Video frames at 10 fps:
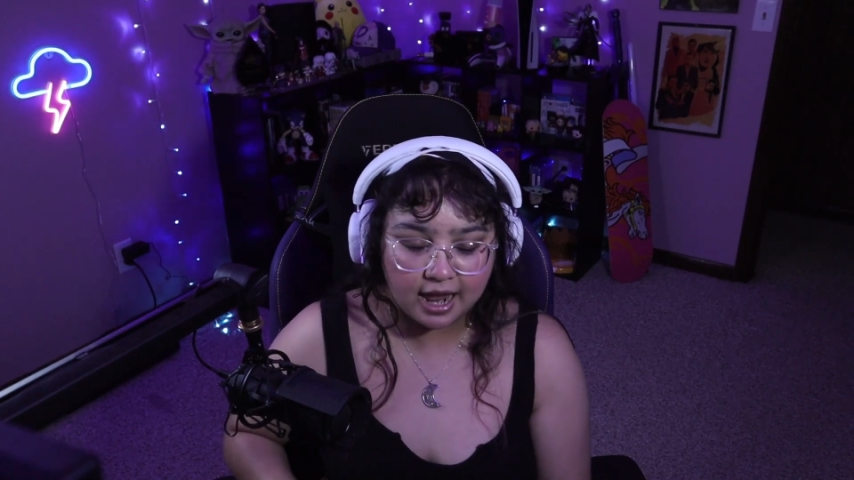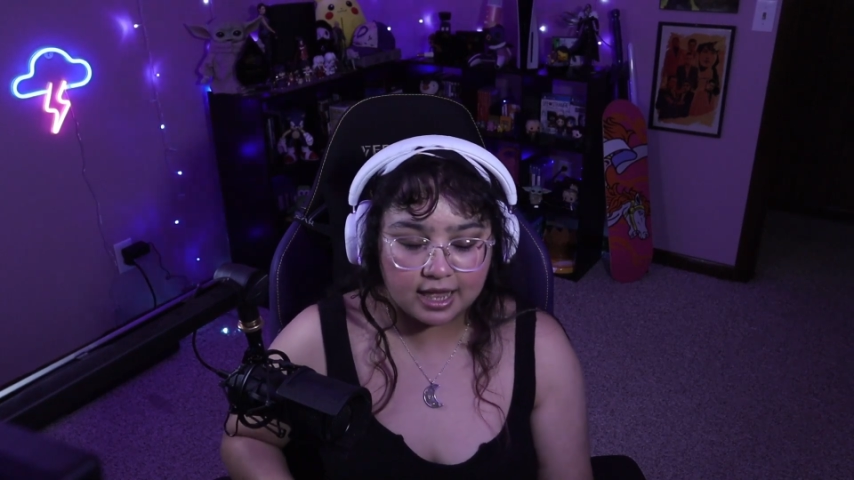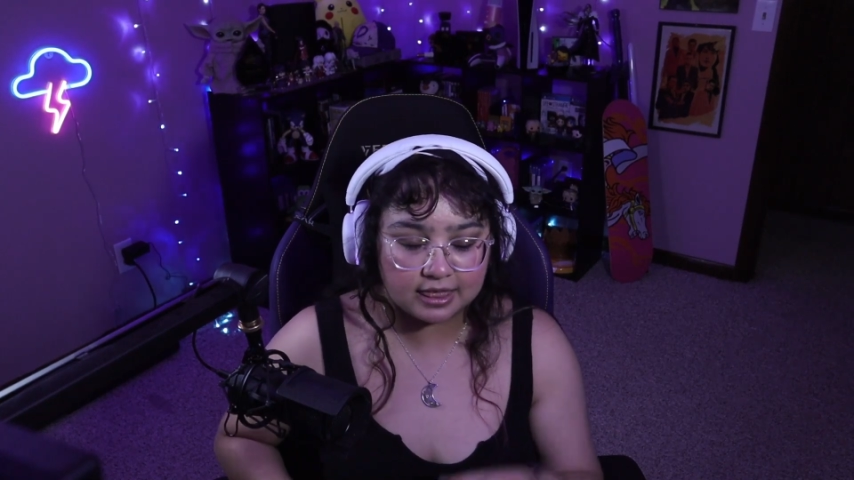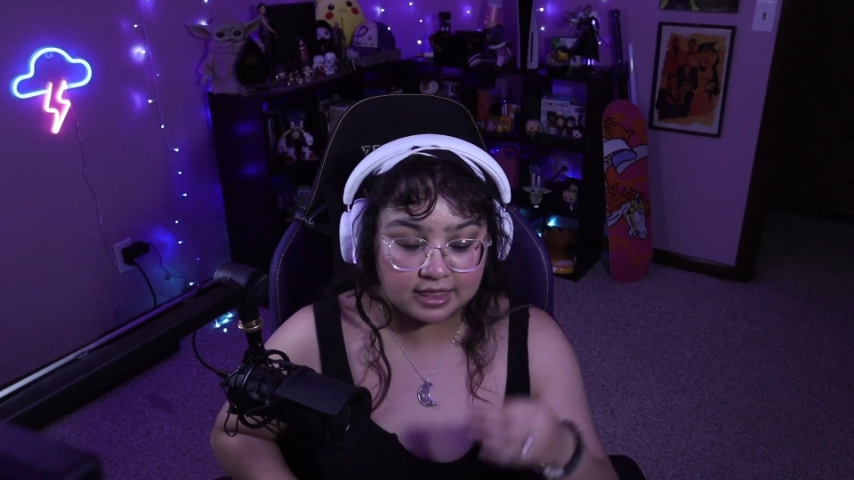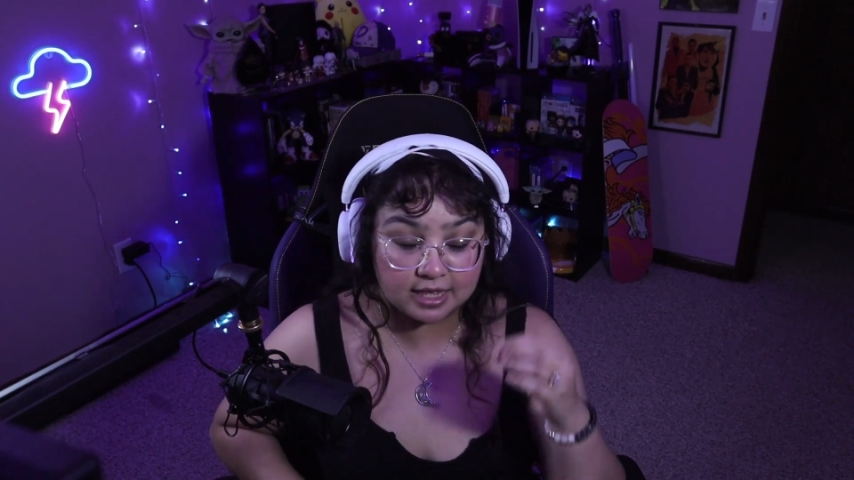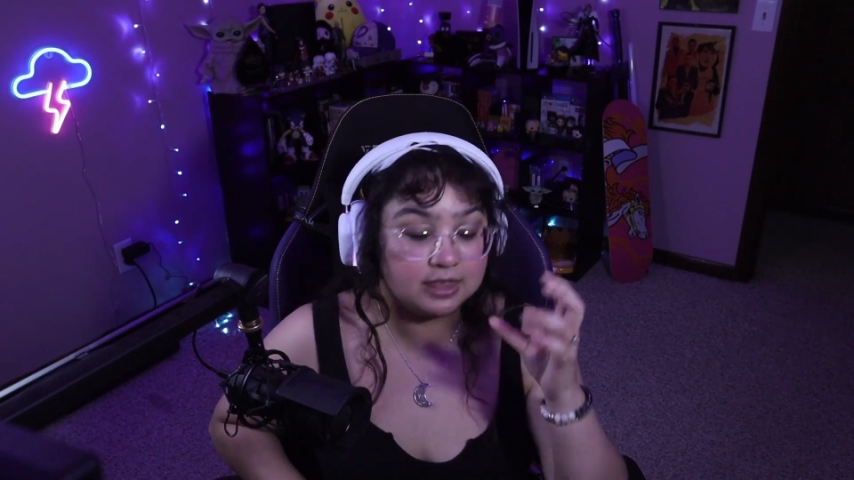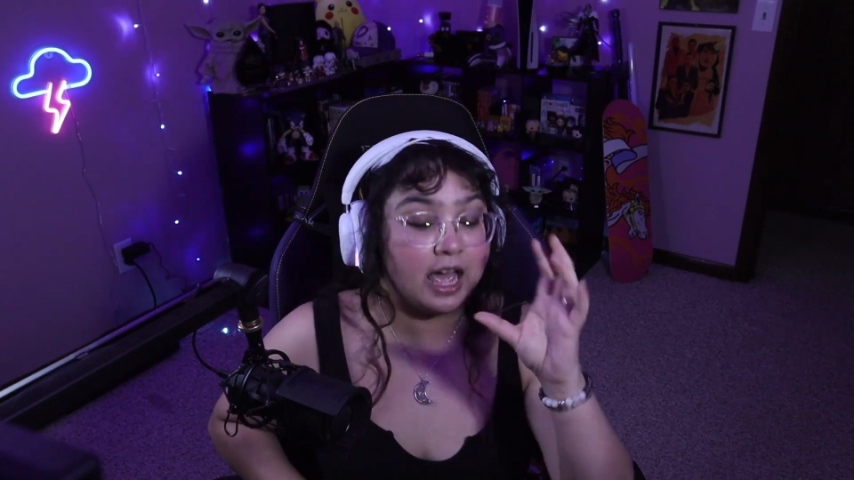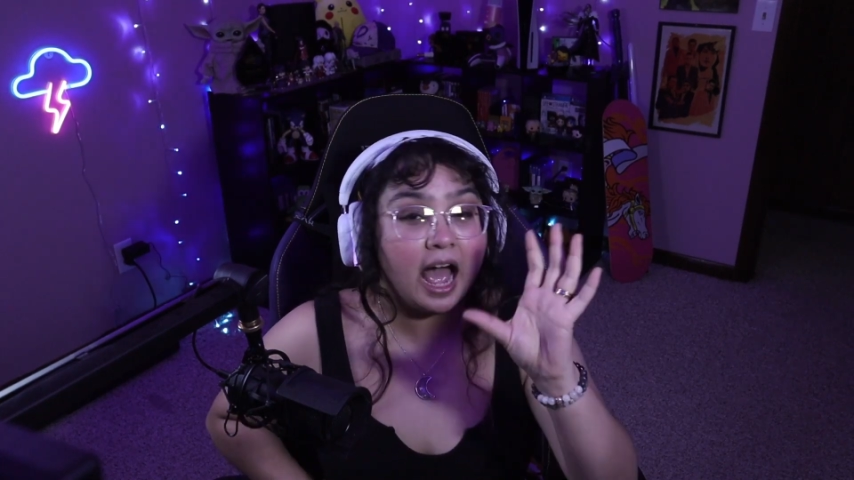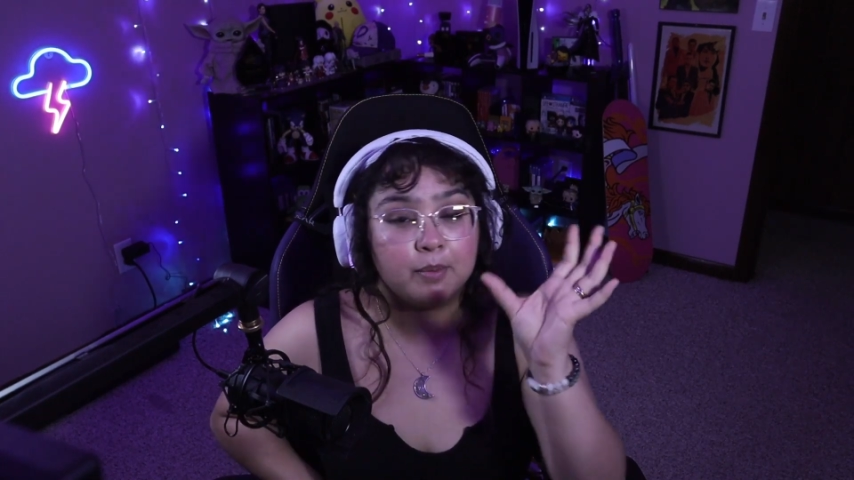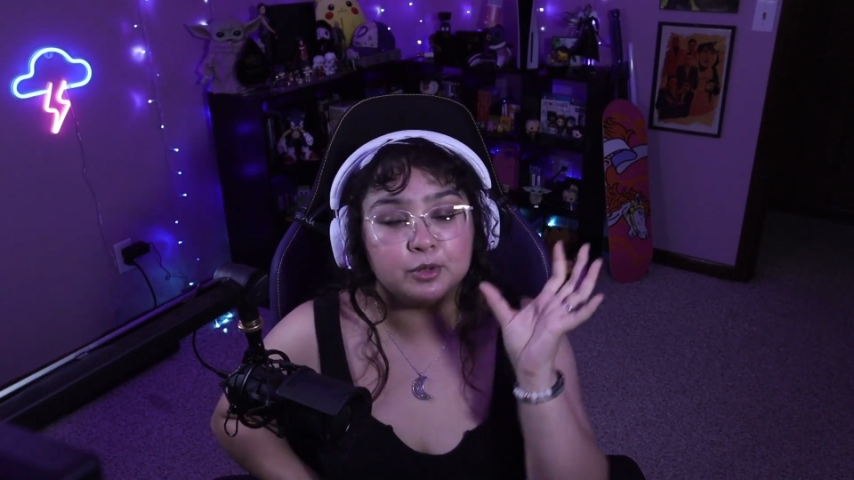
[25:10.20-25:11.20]
the
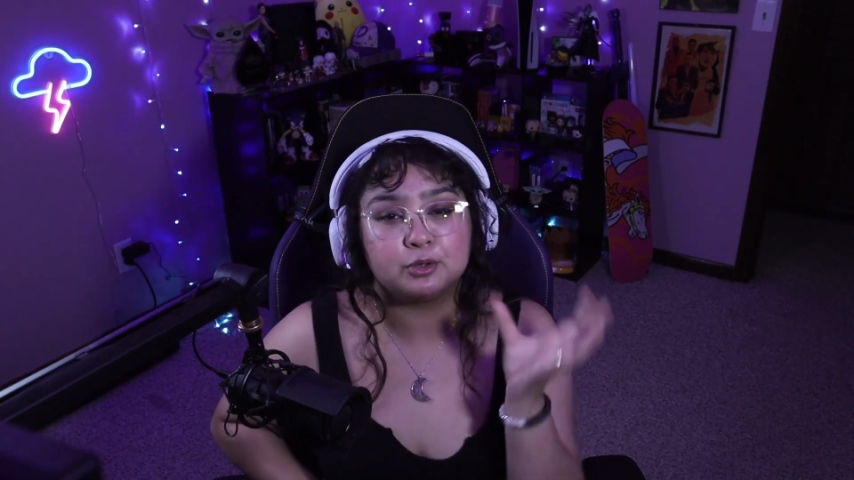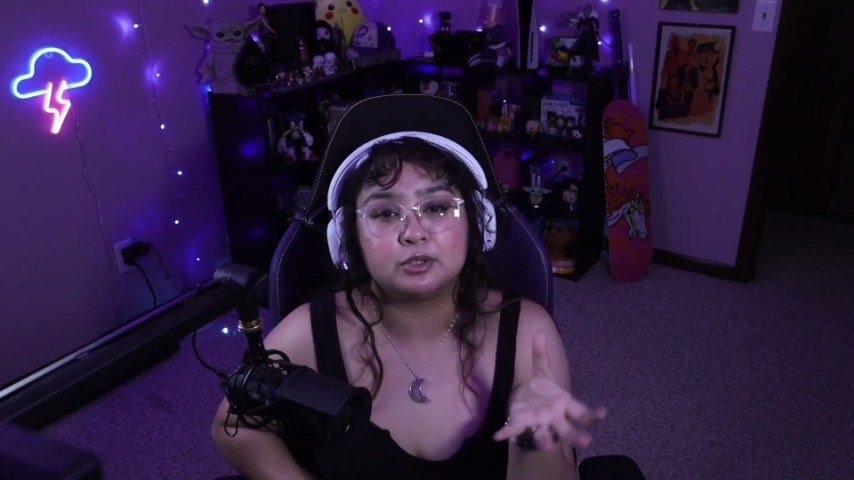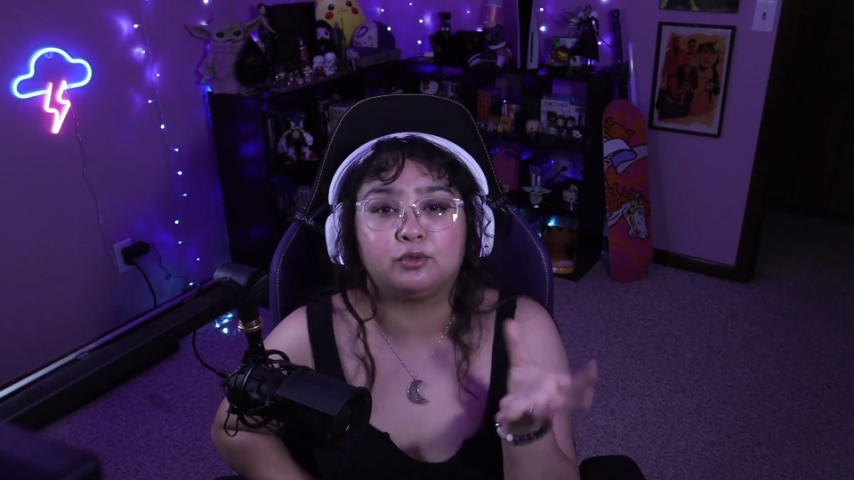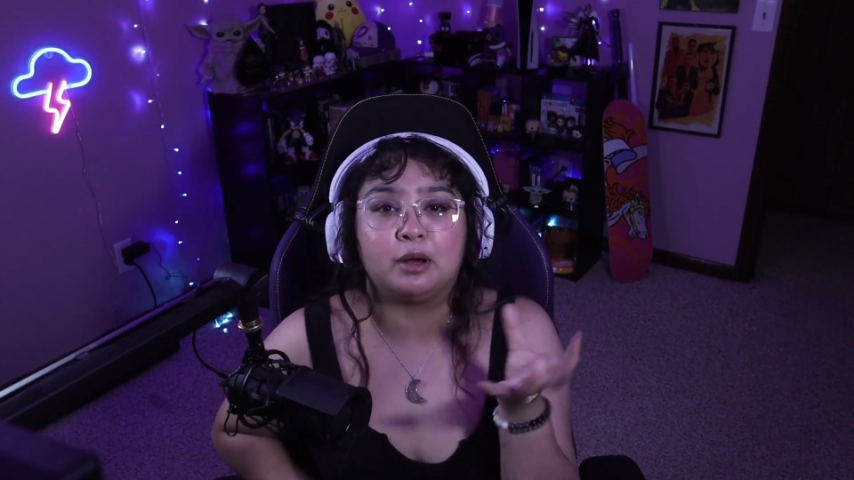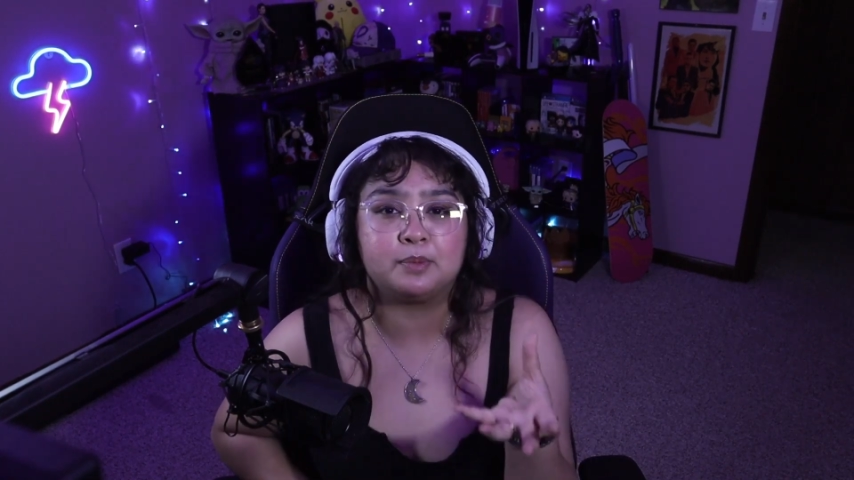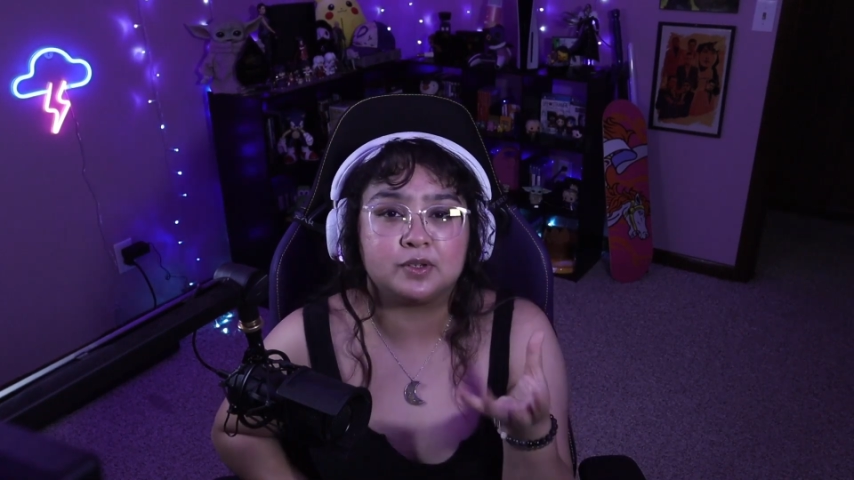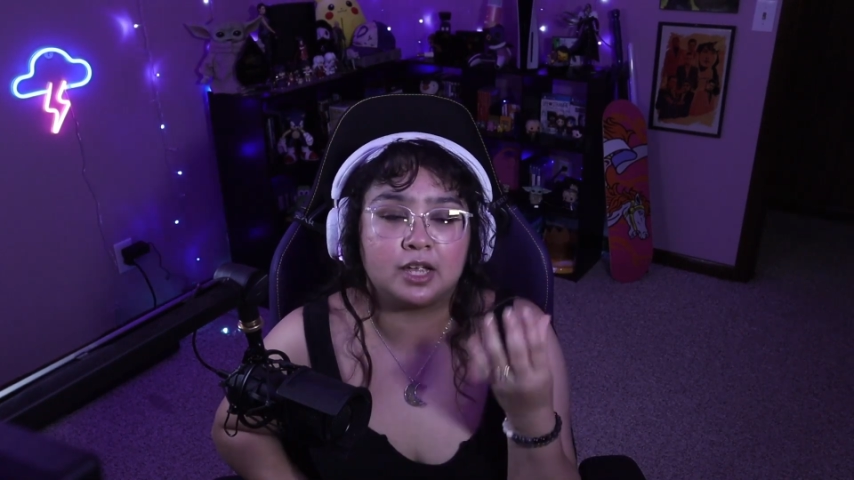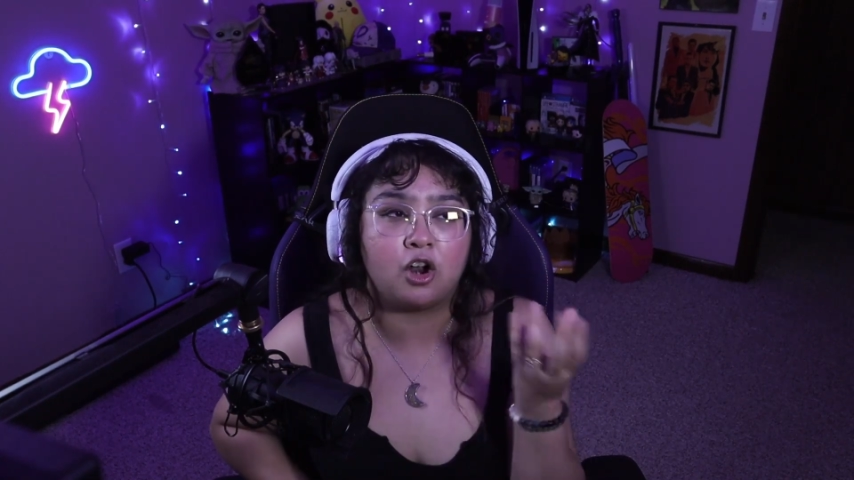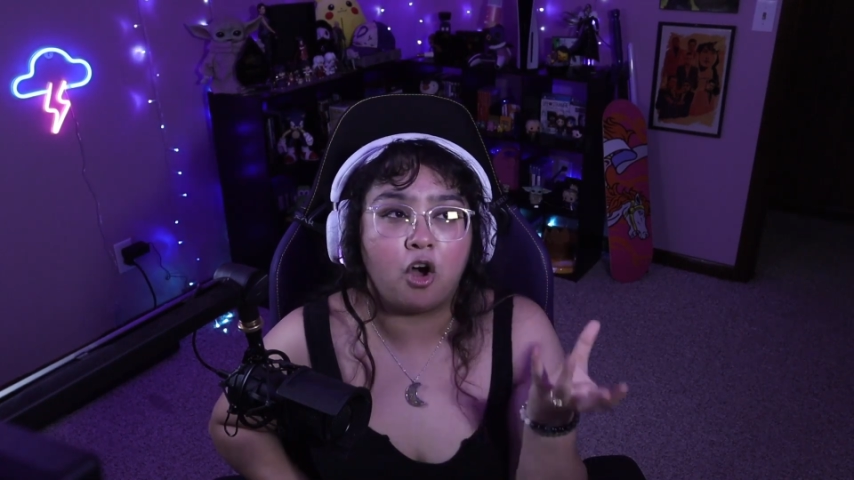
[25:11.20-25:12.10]
apple's supposed to represent